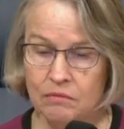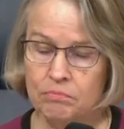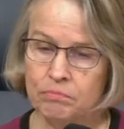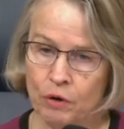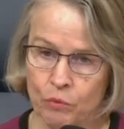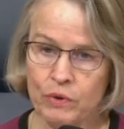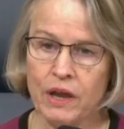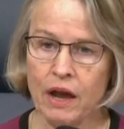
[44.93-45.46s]

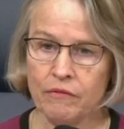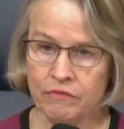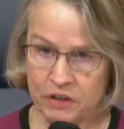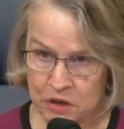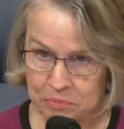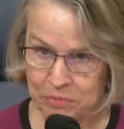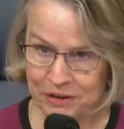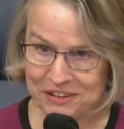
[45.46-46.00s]
but we have
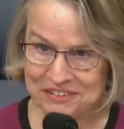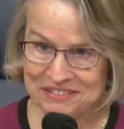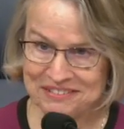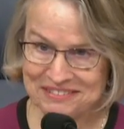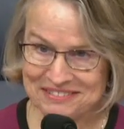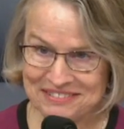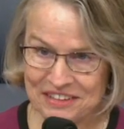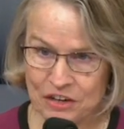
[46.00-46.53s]
HIPAA
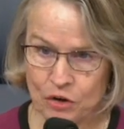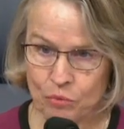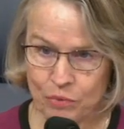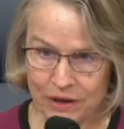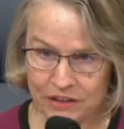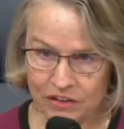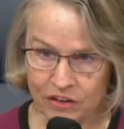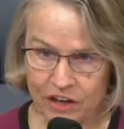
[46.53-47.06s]

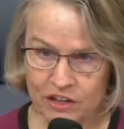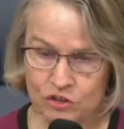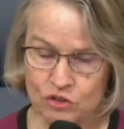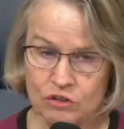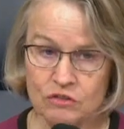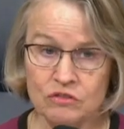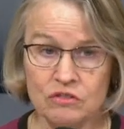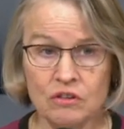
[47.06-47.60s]

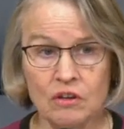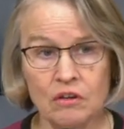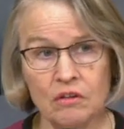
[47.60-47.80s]
regulations.